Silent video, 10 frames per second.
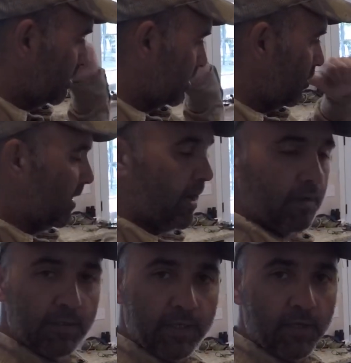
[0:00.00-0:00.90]
to go
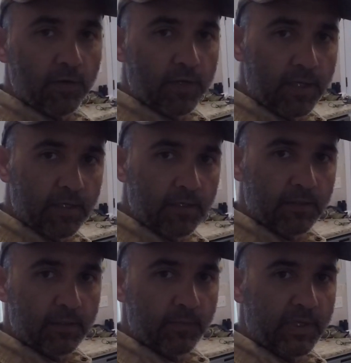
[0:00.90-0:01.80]
out here in a
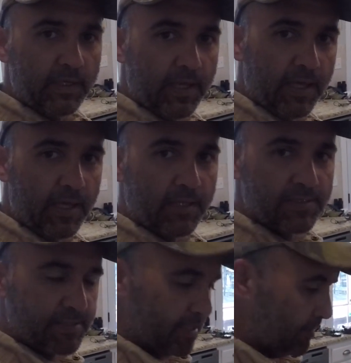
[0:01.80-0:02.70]
little bit and set them